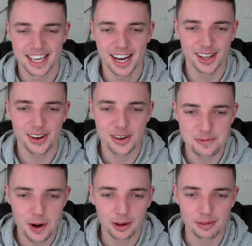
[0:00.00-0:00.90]
Hello and
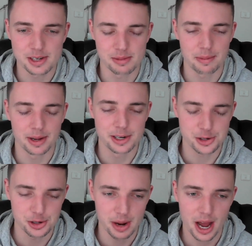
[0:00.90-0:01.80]
welcome to my
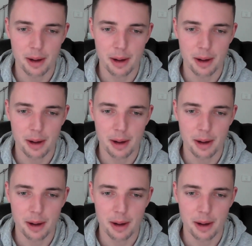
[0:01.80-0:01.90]
bedroom.